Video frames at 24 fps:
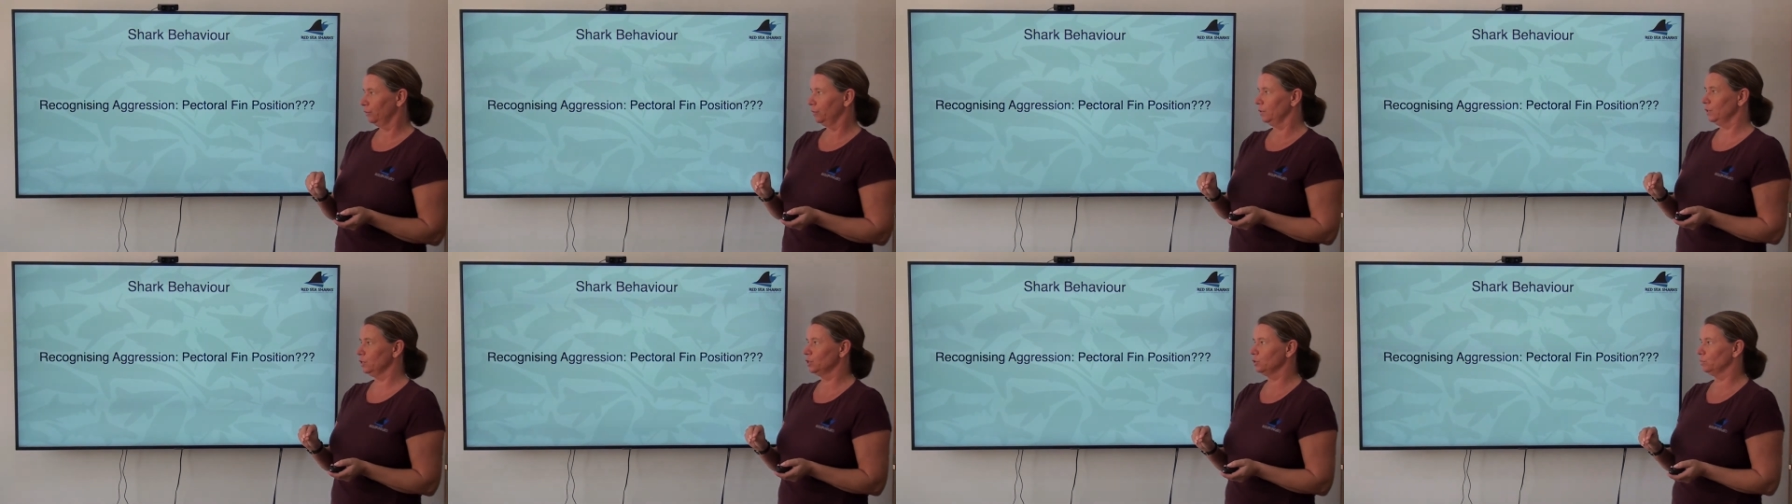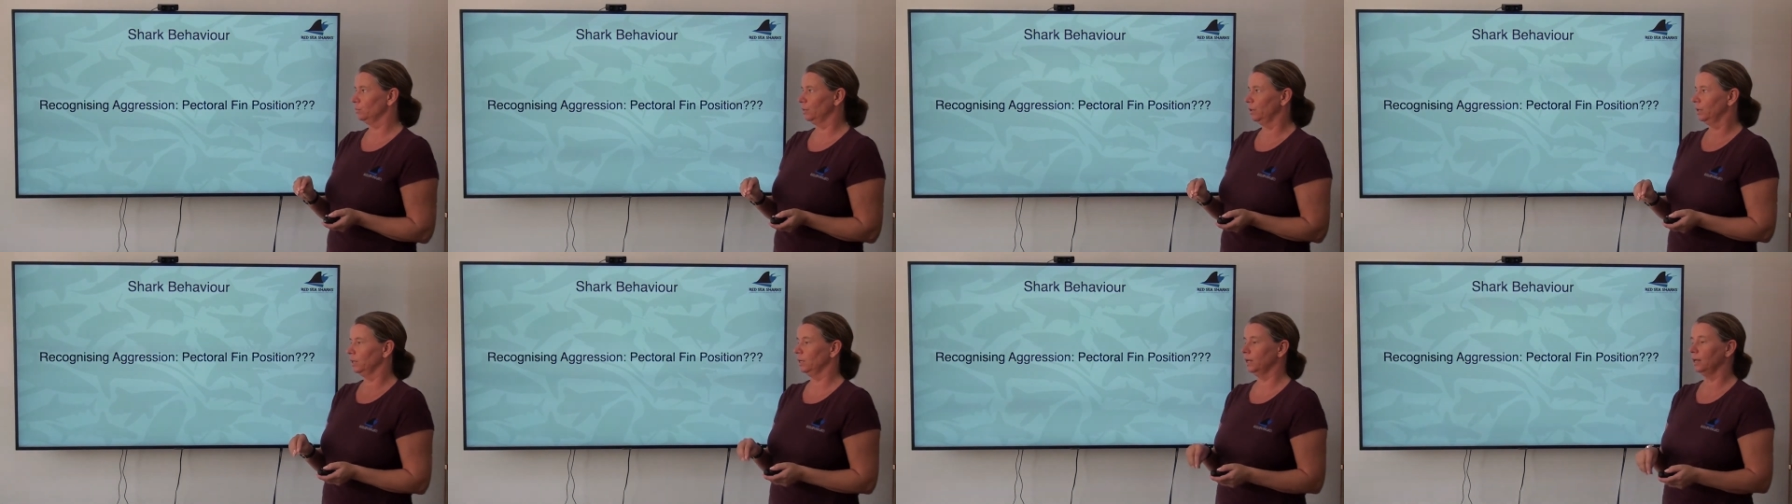of
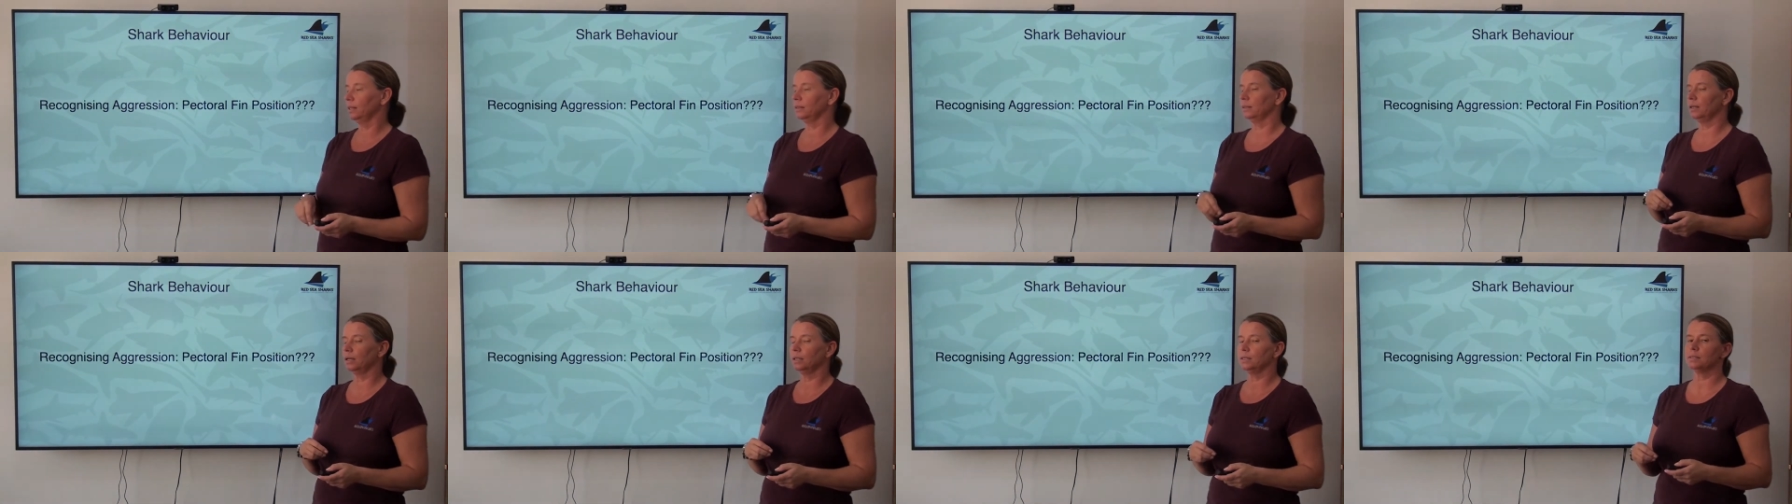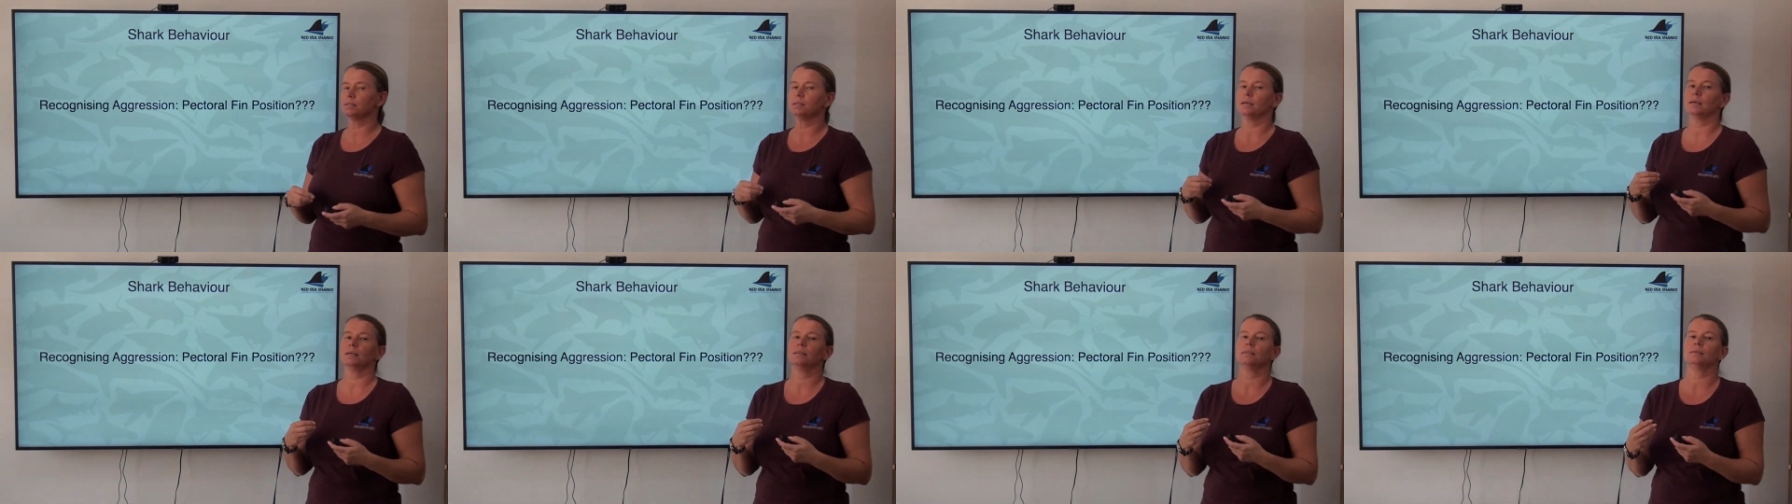this one and then
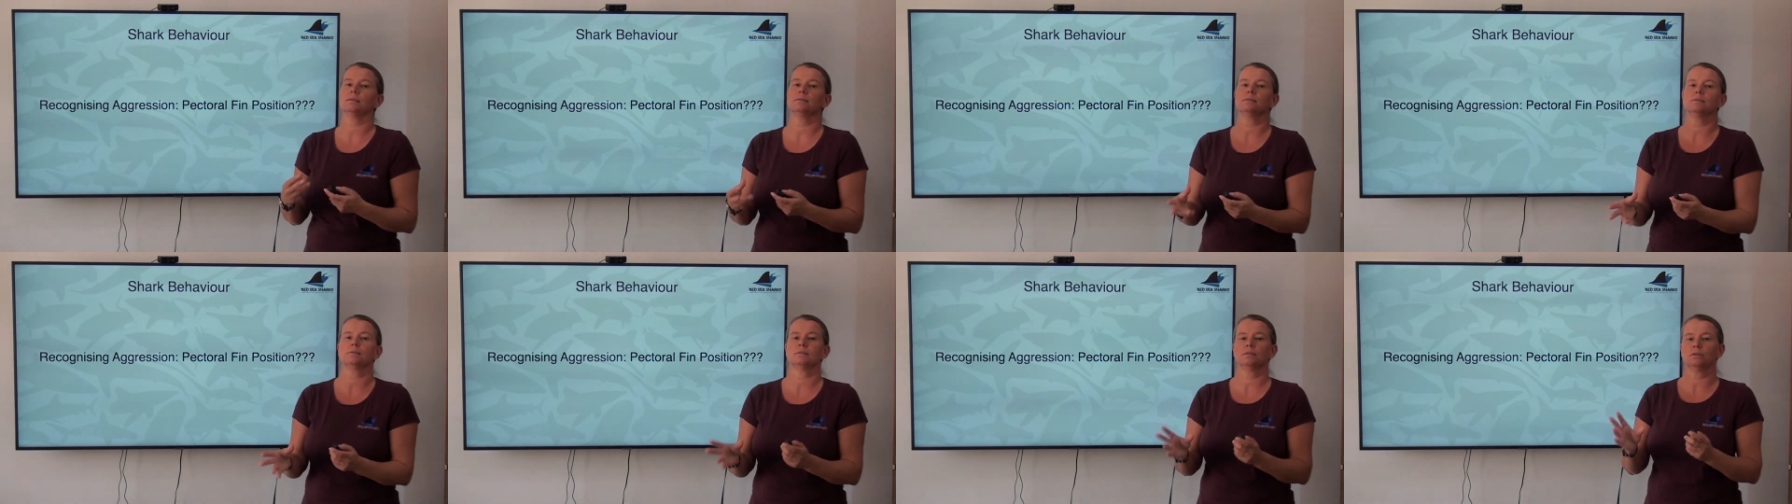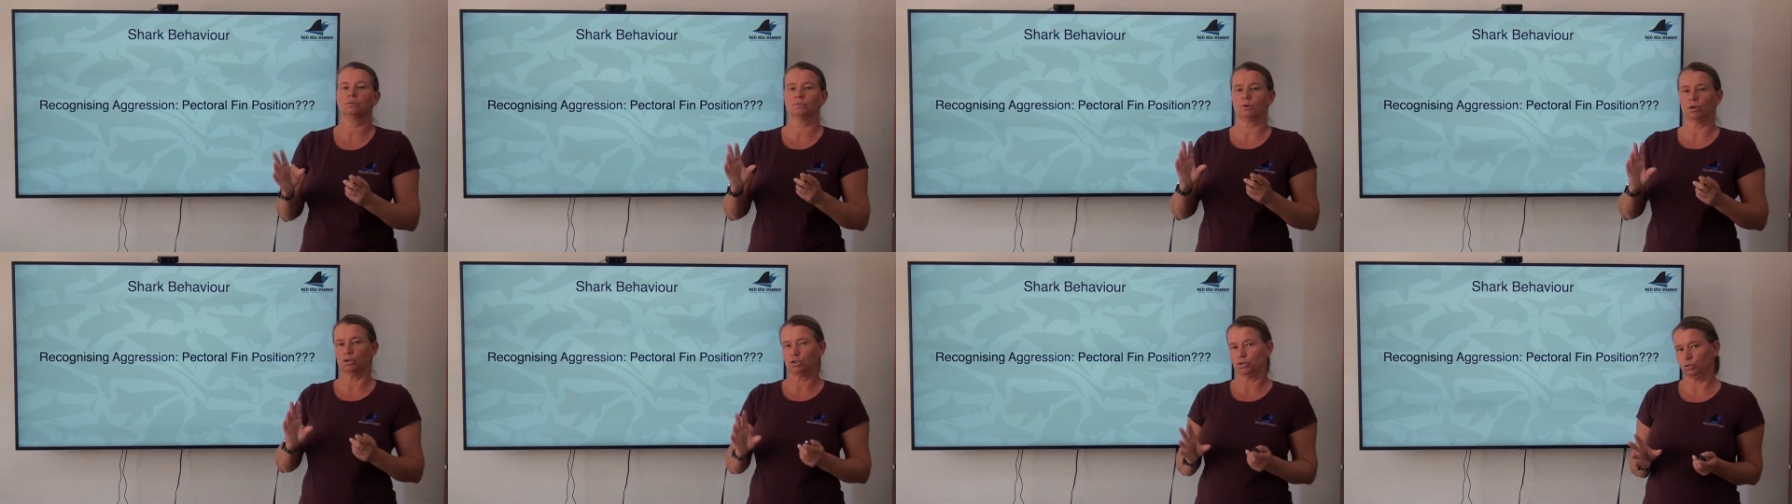say this is
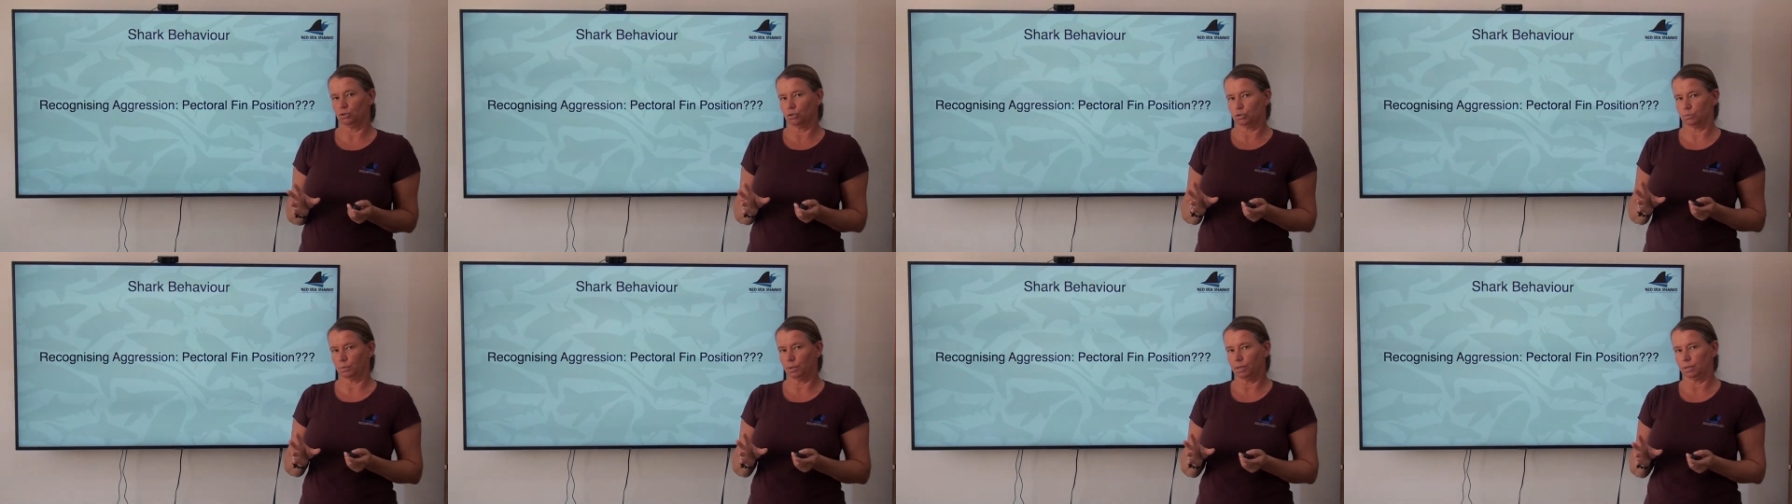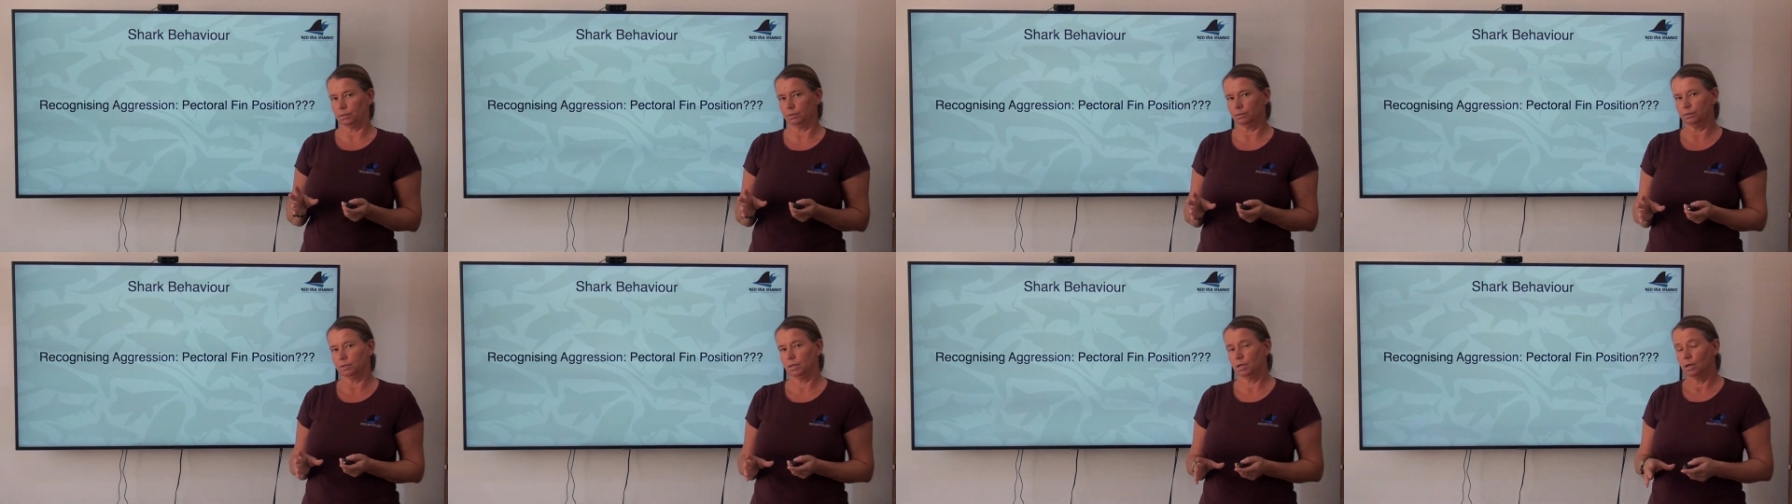aggression as
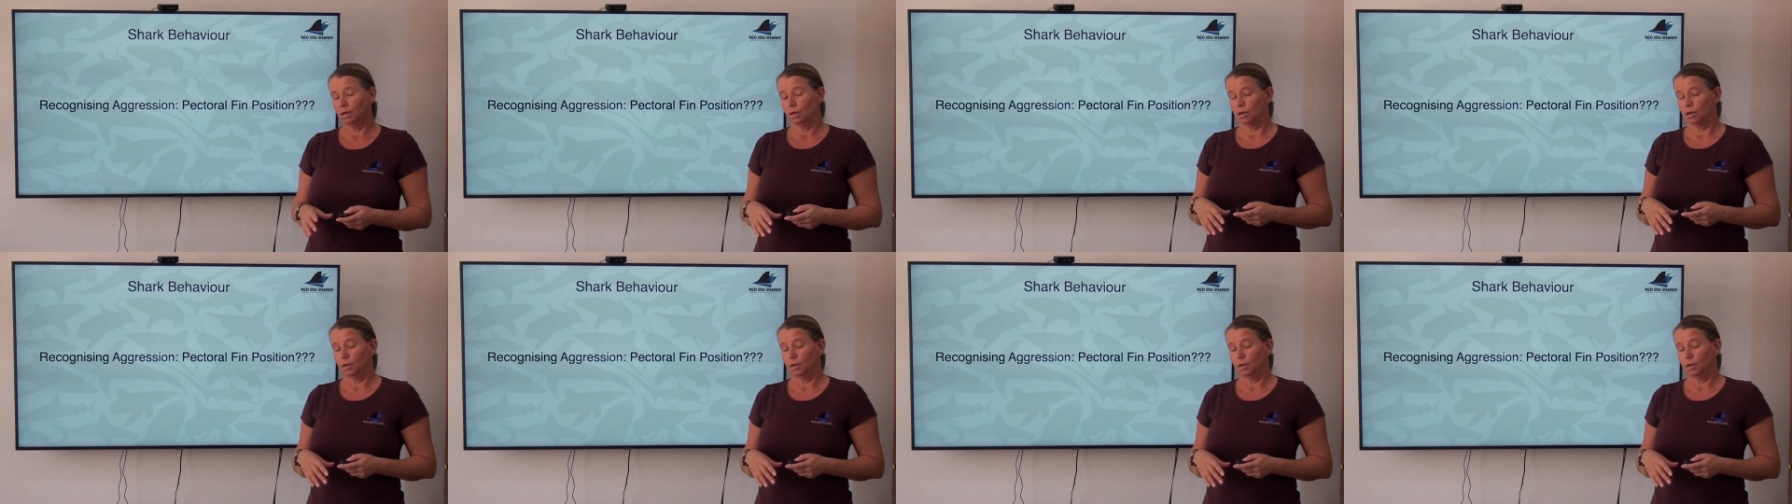well.